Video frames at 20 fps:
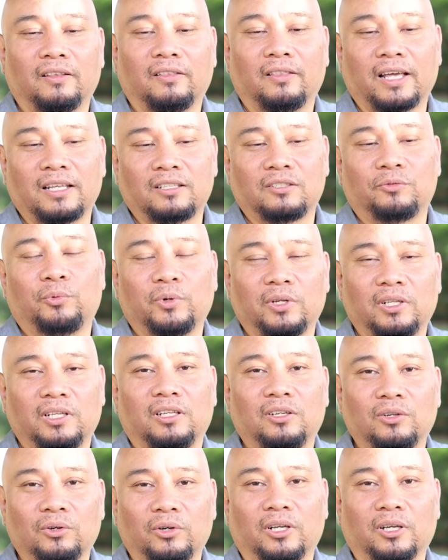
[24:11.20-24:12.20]
that's really
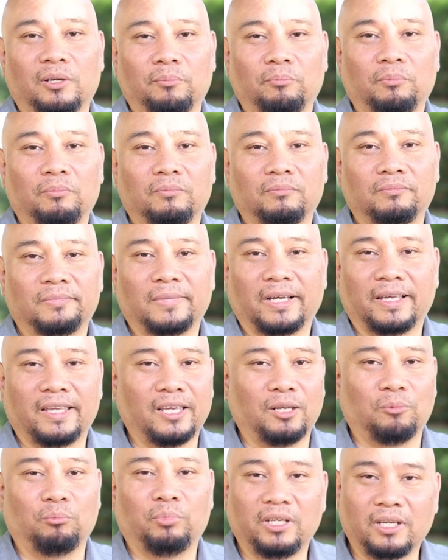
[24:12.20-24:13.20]
going to,
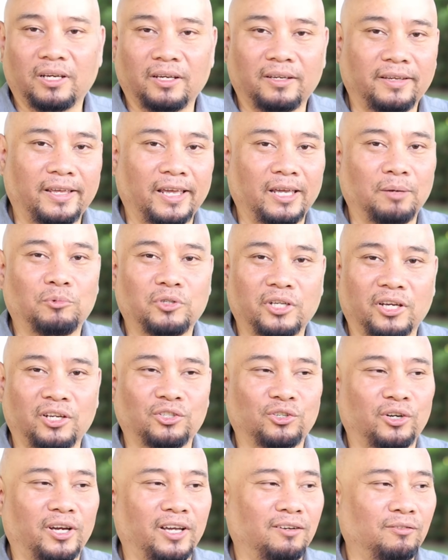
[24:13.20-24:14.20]
again, be a game
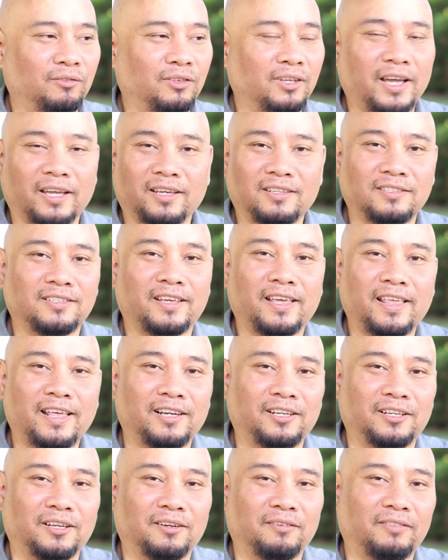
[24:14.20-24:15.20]
changer. I don't think I can say that
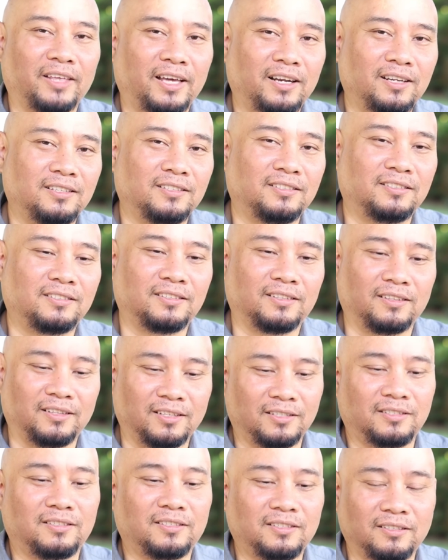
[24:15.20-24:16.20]
enough.
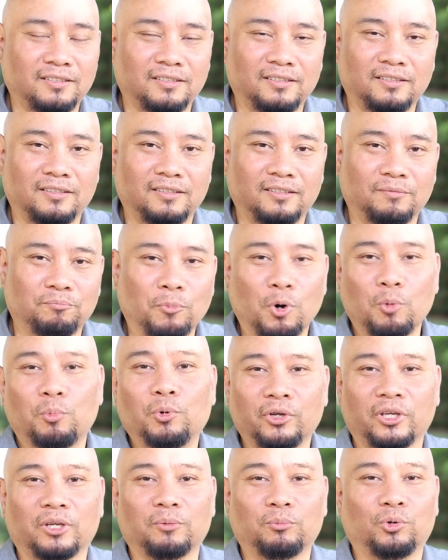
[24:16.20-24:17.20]
This
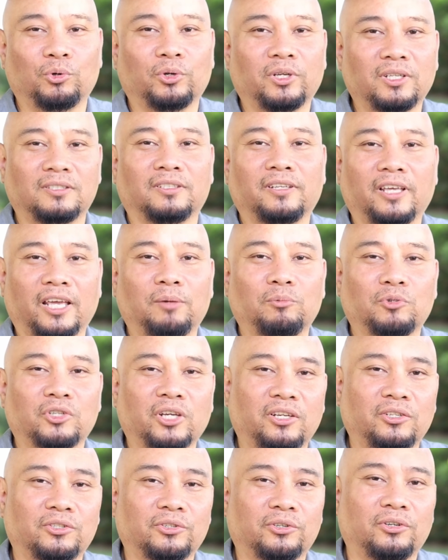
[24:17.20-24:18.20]
mobile gimbal is a game
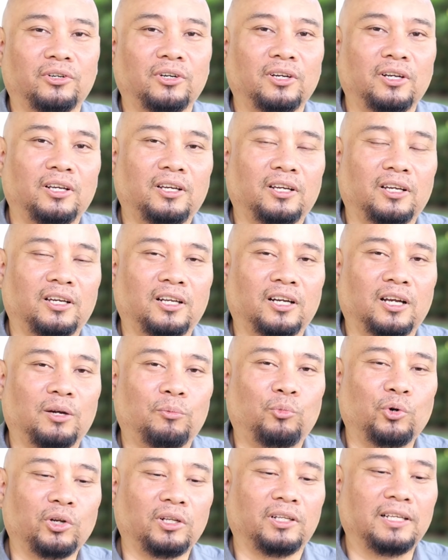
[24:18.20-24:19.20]
changer. And
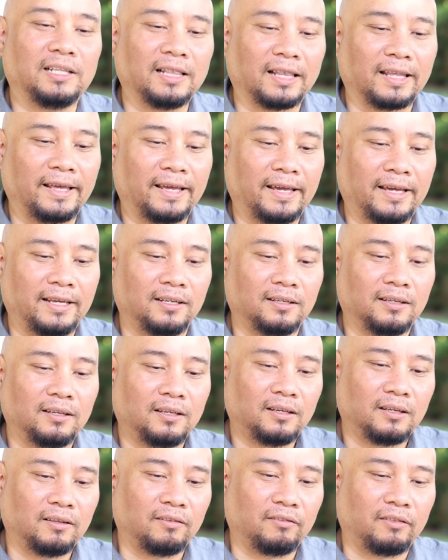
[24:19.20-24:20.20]
I'm really glad
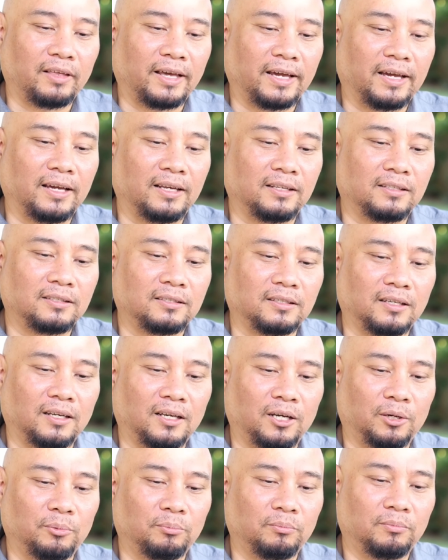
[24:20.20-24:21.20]
that
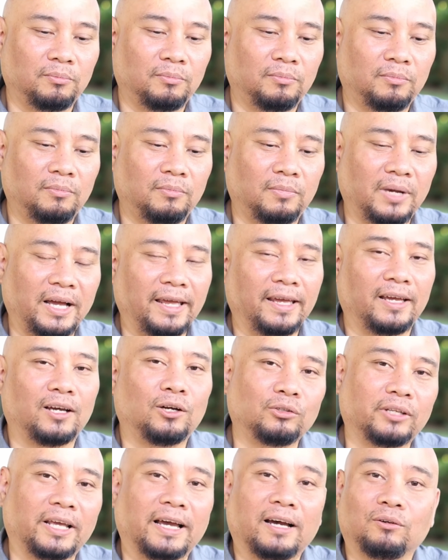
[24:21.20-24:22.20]
I
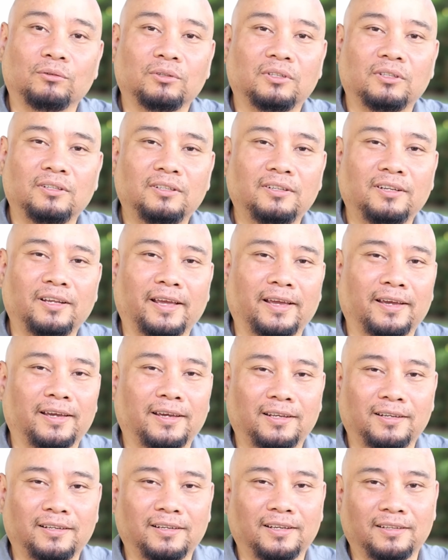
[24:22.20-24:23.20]
held out
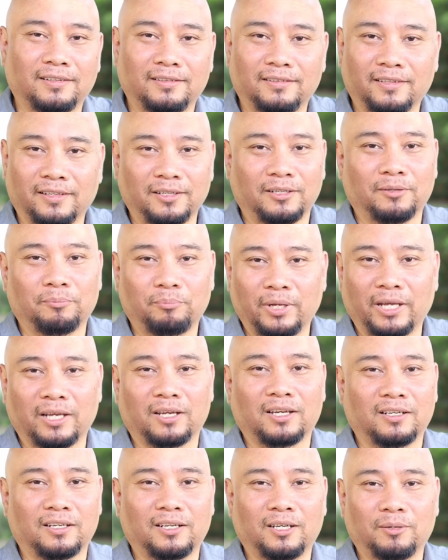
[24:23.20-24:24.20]
and didn't
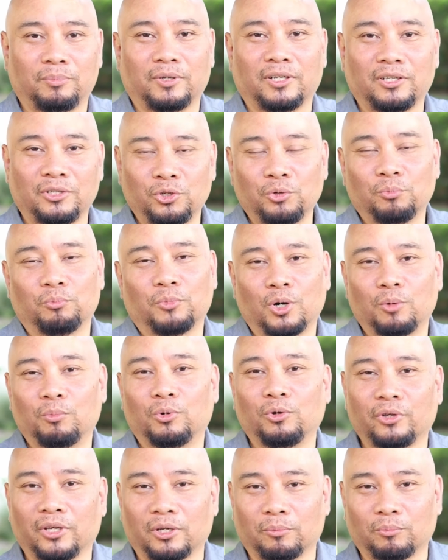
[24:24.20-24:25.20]
pick up a new
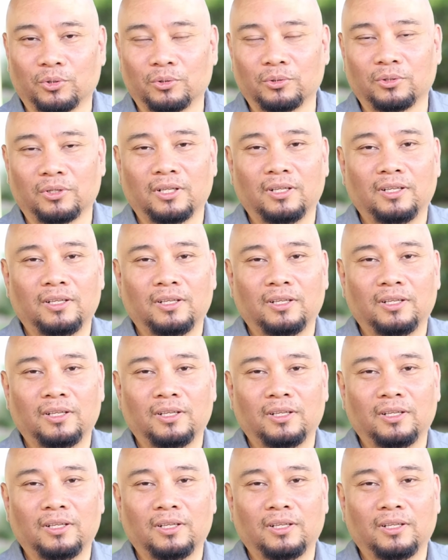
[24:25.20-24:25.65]
mobile gimbal